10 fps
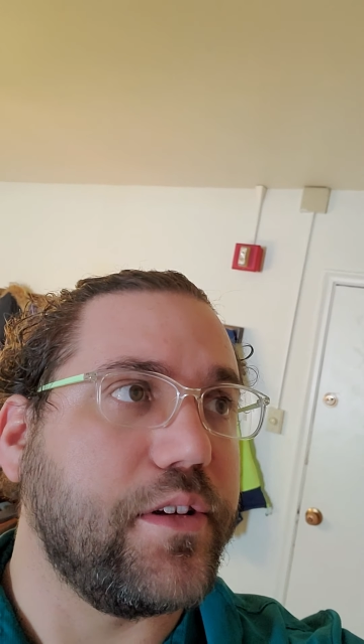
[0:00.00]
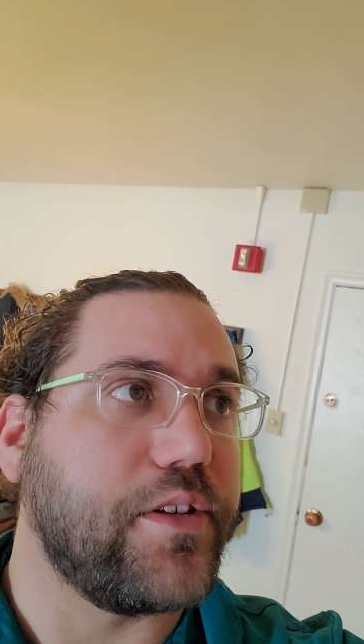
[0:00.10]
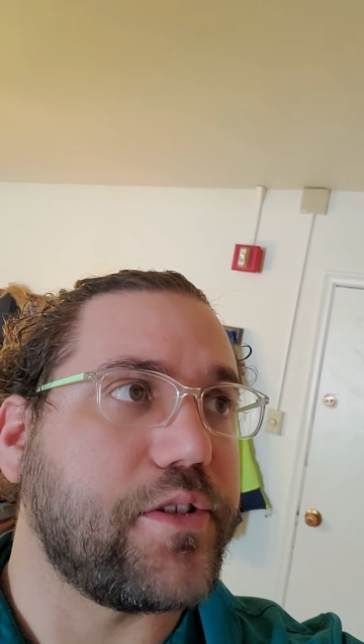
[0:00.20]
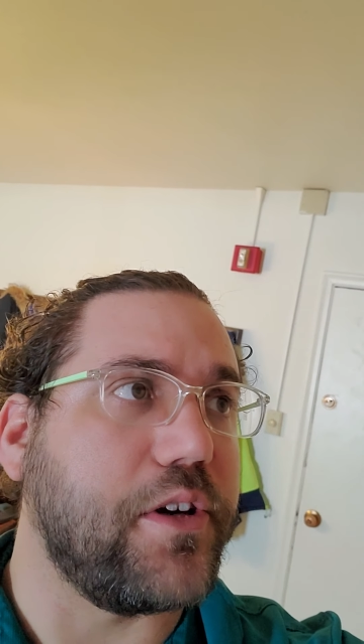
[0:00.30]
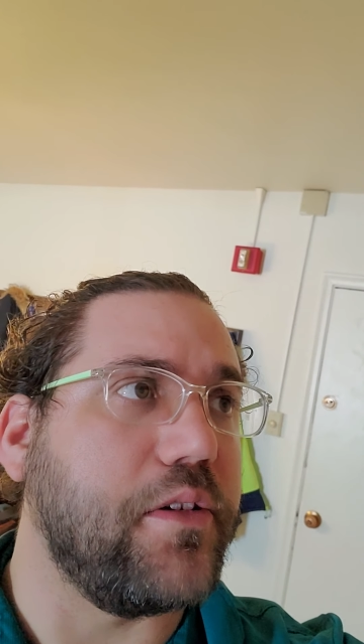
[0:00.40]

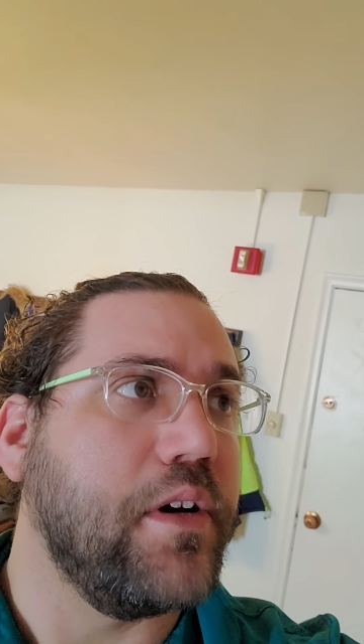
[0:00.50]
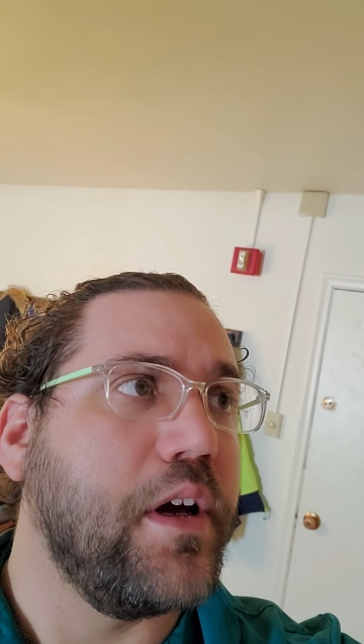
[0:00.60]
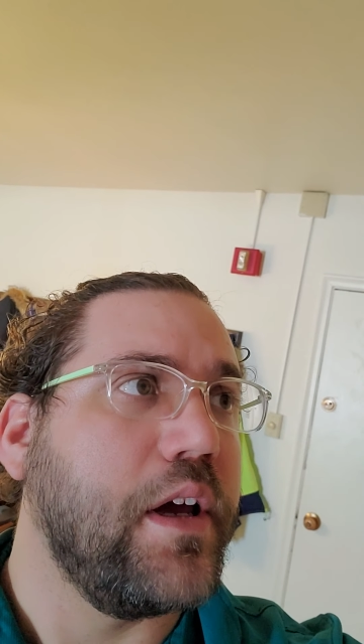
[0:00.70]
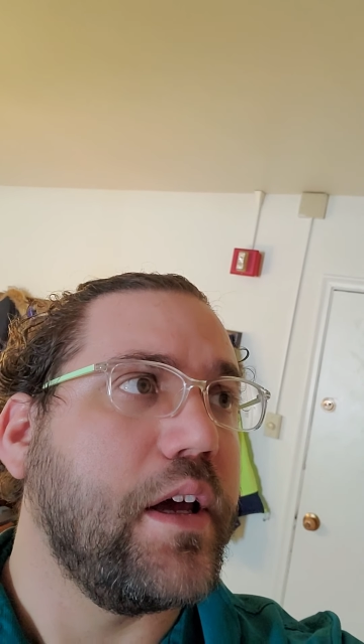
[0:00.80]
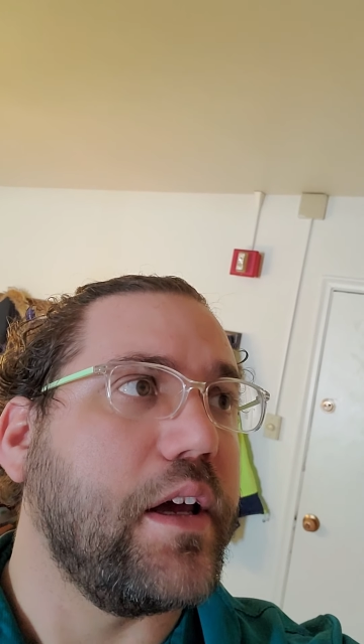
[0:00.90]
So
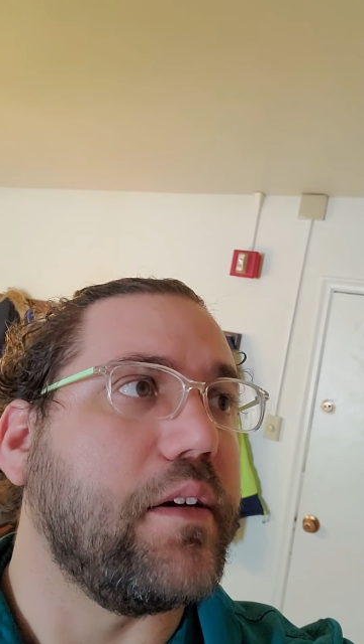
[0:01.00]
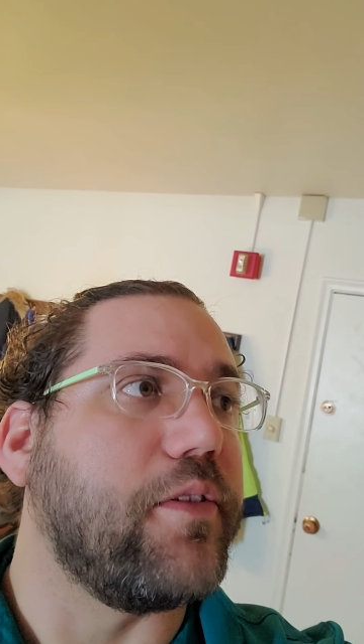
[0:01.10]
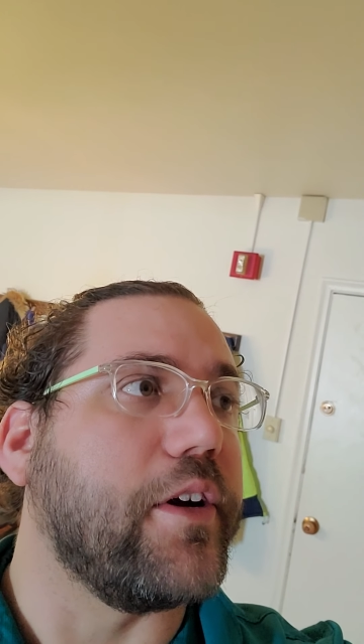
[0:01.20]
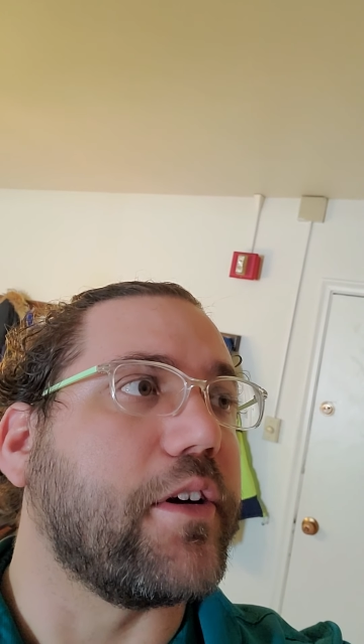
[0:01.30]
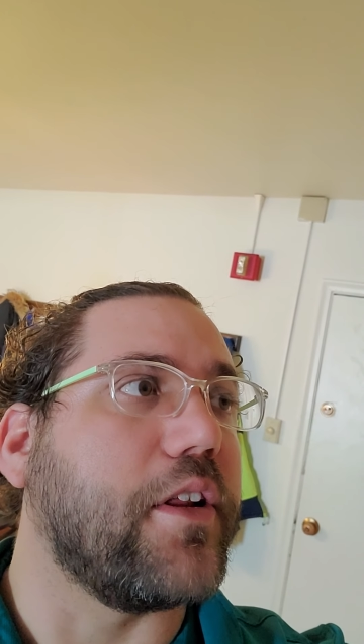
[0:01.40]
if
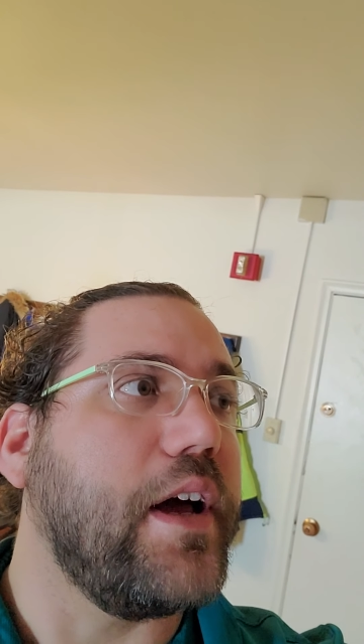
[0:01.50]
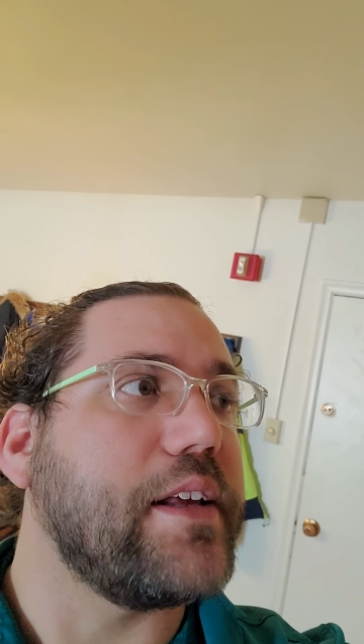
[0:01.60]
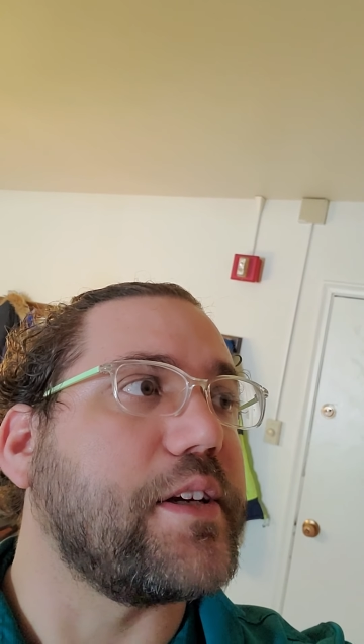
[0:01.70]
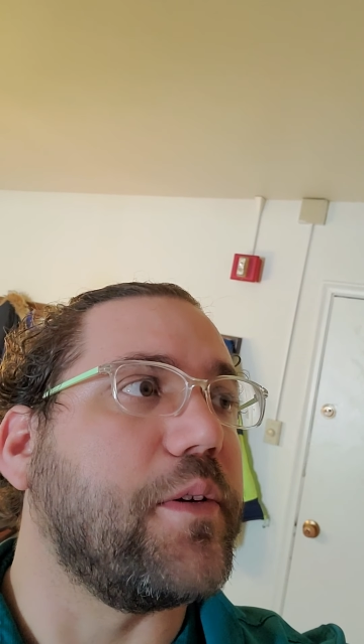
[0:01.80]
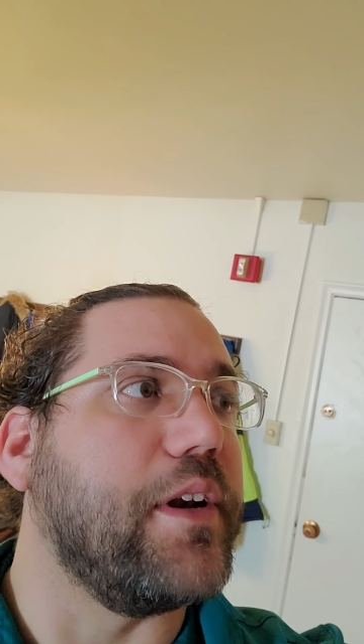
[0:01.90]
we were in
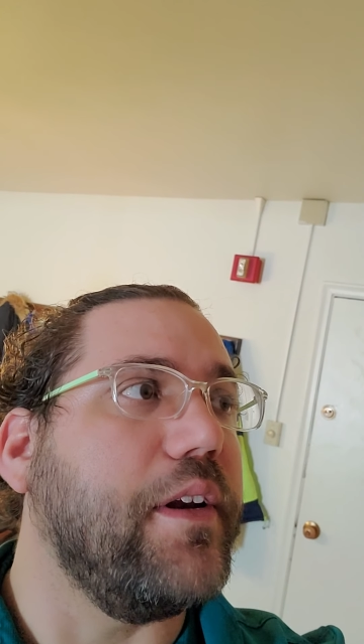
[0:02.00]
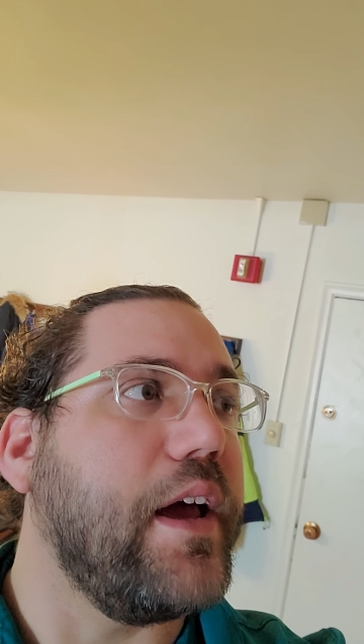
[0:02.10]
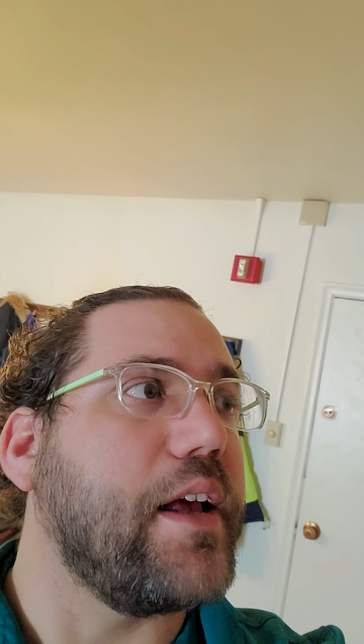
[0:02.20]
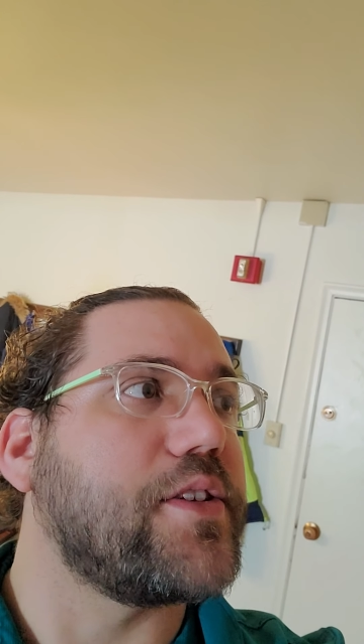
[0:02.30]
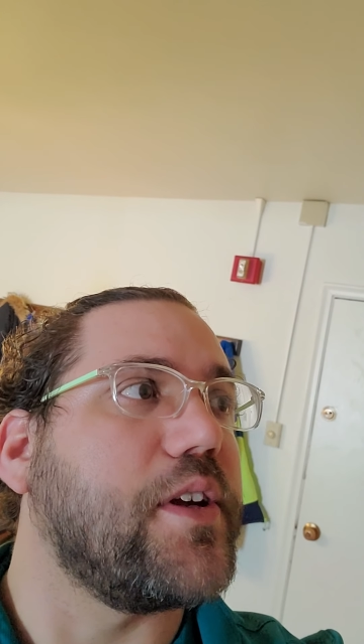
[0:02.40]
class, I would
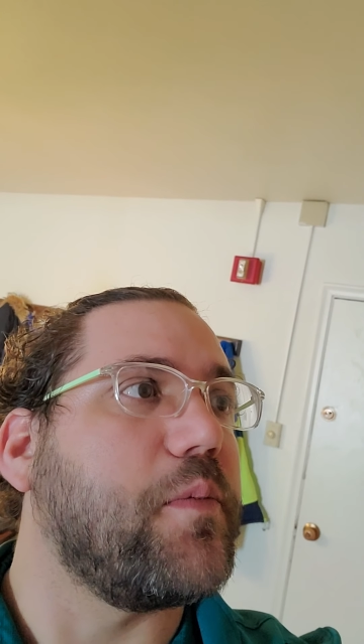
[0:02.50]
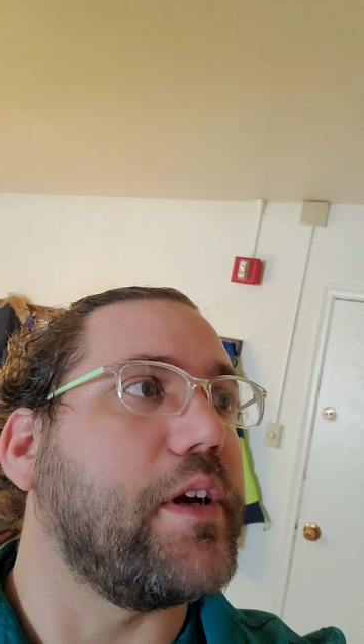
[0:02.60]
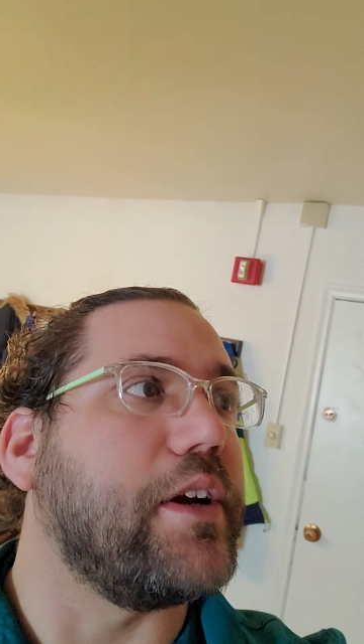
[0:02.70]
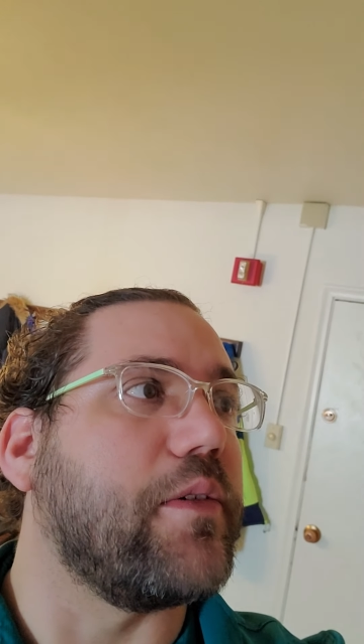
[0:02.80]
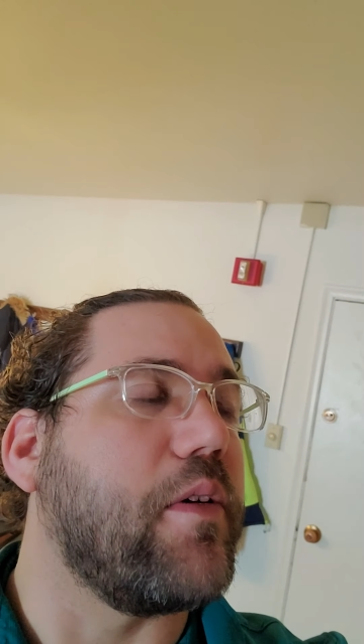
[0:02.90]
ask
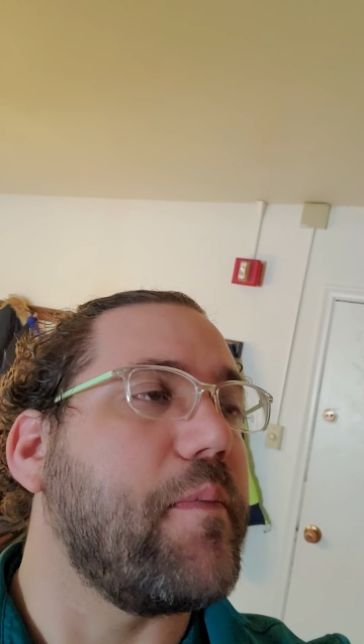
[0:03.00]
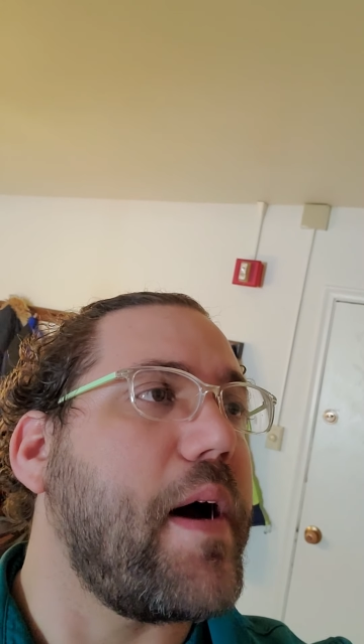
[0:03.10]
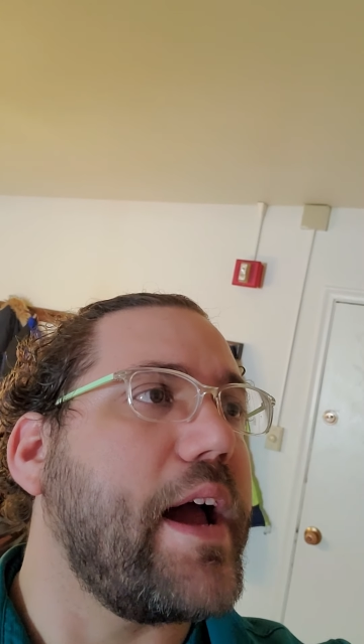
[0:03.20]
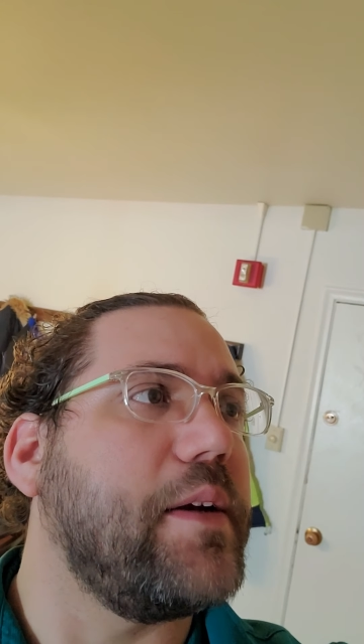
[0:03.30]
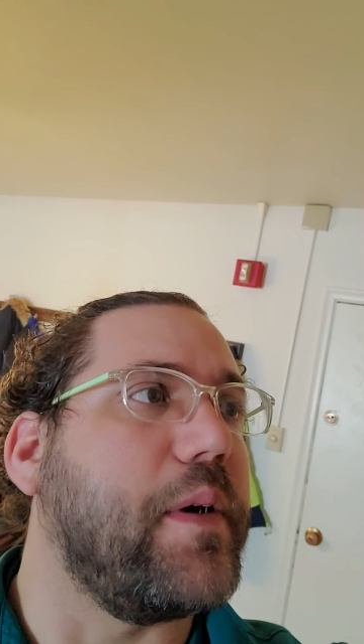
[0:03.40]
somebody to
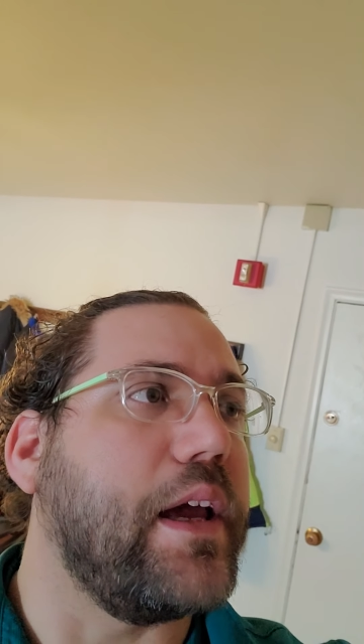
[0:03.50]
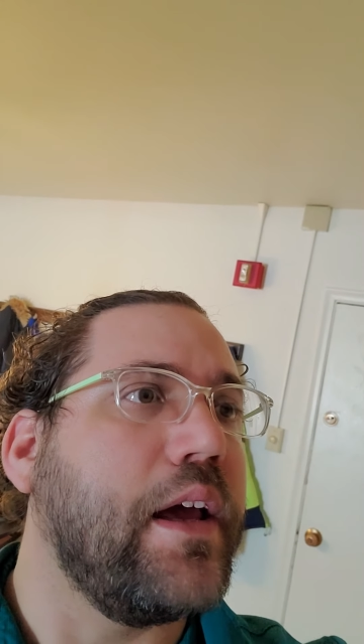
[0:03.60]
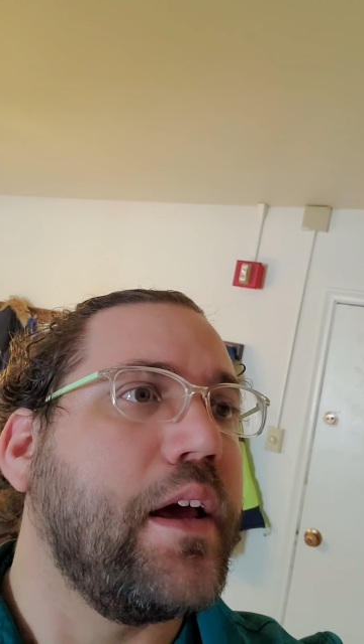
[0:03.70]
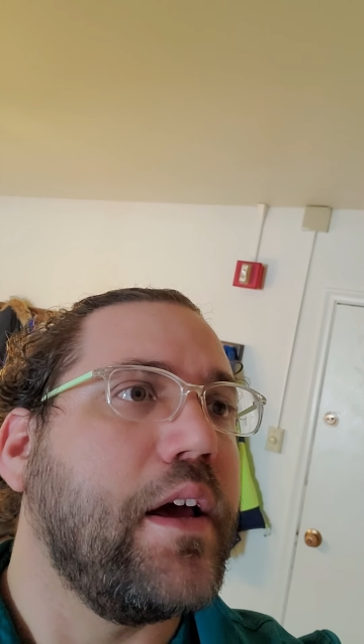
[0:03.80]
remind me,